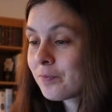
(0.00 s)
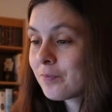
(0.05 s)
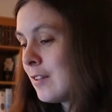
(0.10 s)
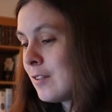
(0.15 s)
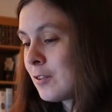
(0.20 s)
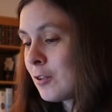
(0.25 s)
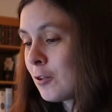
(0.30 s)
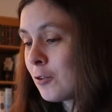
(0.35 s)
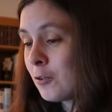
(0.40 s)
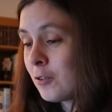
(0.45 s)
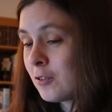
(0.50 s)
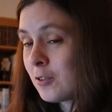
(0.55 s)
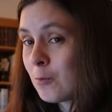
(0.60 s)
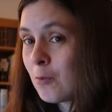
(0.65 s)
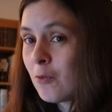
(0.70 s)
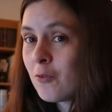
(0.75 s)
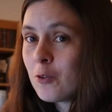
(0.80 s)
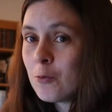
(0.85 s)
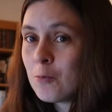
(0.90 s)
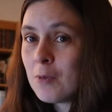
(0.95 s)
So
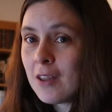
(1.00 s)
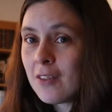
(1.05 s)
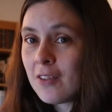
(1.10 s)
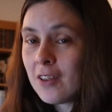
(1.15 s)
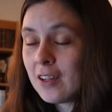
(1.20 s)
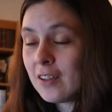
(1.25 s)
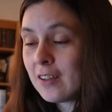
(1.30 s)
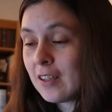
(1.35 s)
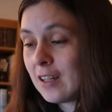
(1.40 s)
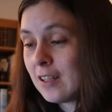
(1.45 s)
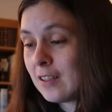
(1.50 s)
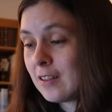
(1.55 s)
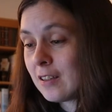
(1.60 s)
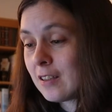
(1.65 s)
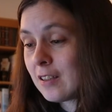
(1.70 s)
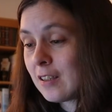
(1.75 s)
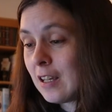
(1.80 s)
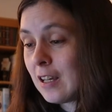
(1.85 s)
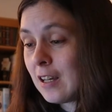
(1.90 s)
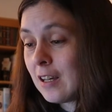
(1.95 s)
some of you may think
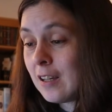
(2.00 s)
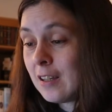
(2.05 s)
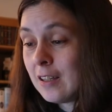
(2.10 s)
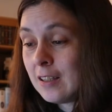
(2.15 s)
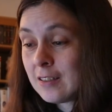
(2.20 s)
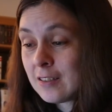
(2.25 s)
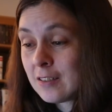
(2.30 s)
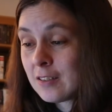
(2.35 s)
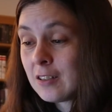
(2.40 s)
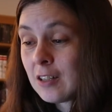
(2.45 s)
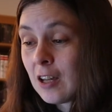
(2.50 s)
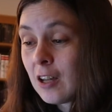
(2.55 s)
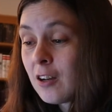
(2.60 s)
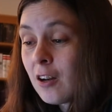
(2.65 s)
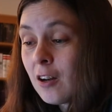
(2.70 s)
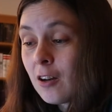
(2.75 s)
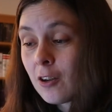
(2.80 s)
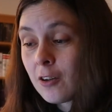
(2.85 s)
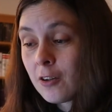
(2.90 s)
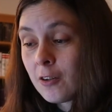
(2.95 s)
that it's
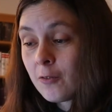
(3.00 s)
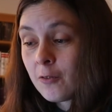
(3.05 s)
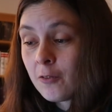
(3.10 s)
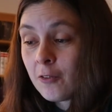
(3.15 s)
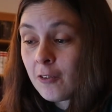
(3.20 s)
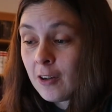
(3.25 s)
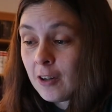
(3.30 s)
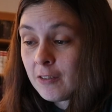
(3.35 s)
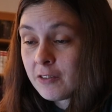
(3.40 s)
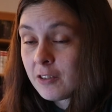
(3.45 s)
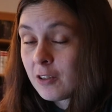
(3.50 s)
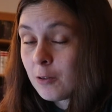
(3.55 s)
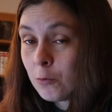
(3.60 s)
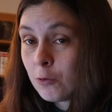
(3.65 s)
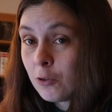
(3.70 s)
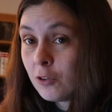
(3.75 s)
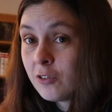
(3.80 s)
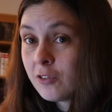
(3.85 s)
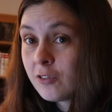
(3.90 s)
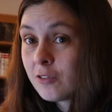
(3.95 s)
not a lot of 5-star
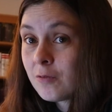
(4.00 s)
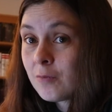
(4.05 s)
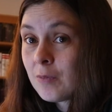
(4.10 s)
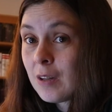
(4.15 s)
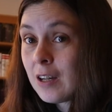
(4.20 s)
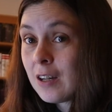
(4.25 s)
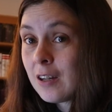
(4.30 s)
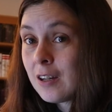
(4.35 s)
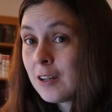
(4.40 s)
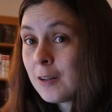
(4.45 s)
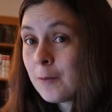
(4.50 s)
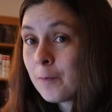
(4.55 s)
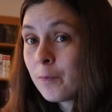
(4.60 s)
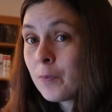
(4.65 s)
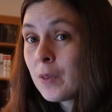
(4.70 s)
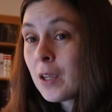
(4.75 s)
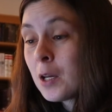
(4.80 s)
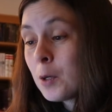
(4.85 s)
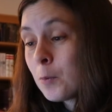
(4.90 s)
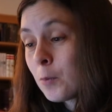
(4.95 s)
books,
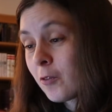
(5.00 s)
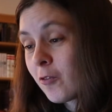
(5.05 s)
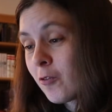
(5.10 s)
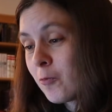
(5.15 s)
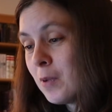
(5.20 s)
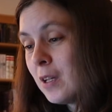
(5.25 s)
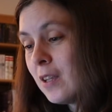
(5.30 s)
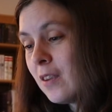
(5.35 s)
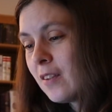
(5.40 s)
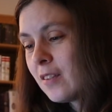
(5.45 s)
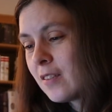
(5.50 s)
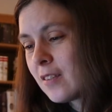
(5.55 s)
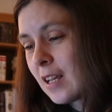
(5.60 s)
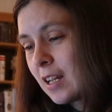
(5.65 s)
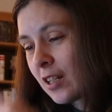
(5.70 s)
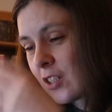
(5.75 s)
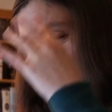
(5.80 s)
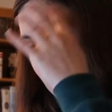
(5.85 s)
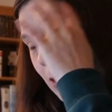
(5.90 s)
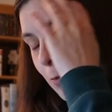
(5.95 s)
but for me this is
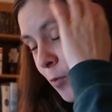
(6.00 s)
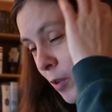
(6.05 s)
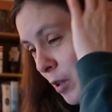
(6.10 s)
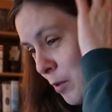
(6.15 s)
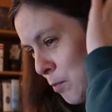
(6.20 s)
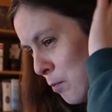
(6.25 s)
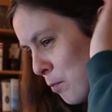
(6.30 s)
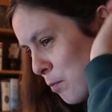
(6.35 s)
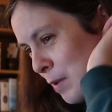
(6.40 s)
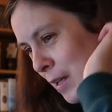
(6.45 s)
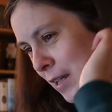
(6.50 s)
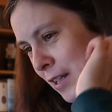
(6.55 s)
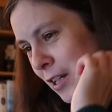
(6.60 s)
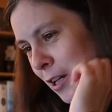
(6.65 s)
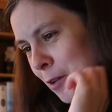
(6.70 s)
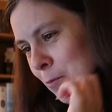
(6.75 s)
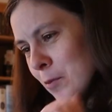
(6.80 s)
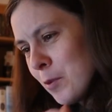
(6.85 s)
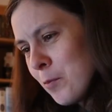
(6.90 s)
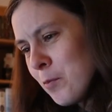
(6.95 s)
actually a pretty big
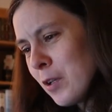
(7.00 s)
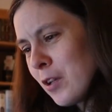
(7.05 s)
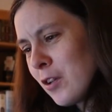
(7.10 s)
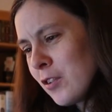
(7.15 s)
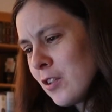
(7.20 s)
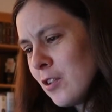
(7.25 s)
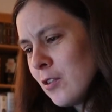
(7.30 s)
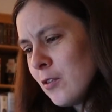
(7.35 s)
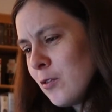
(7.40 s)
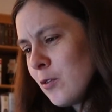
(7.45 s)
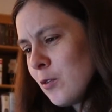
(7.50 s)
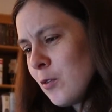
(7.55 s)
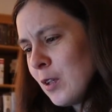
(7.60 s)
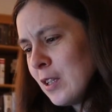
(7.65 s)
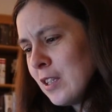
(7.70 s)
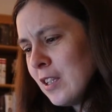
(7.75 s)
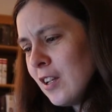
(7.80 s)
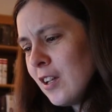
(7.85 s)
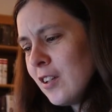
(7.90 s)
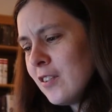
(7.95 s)
number because in
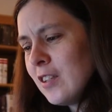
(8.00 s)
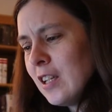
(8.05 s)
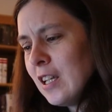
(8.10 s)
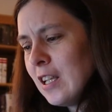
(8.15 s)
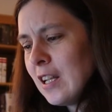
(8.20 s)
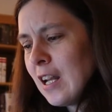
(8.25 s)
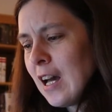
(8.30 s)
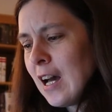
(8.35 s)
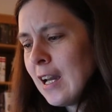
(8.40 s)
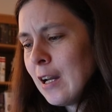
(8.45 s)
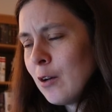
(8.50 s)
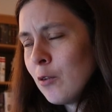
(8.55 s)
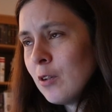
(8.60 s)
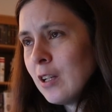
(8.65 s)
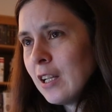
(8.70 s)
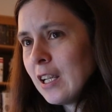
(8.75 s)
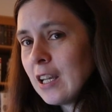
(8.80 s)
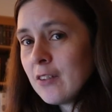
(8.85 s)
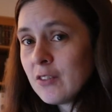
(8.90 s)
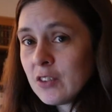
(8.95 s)
2019 I
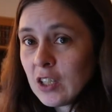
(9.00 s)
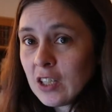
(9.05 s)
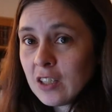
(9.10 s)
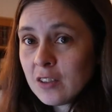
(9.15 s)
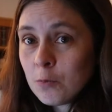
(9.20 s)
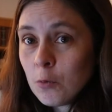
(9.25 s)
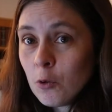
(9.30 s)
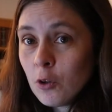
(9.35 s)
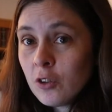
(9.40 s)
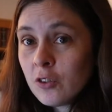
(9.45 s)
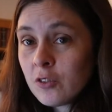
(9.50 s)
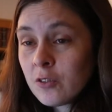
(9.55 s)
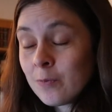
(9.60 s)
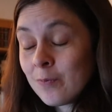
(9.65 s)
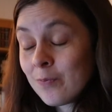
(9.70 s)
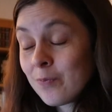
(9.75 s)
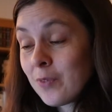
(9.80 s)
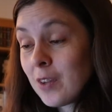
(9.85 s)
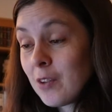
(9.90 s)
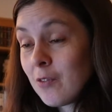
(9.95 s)
only gave 6 books
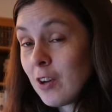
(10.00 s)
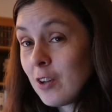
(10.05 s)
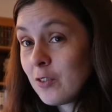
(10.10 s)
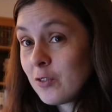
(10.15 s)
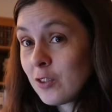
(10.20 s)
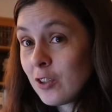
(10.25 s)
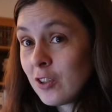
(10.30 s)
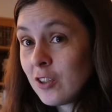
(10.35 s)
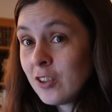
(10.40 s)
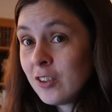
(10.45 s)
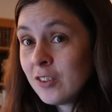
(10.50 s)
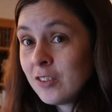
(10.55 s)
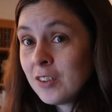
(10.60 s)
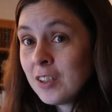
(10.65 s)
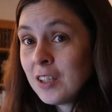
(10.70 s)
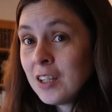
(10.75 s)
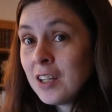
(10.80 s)
5 stars.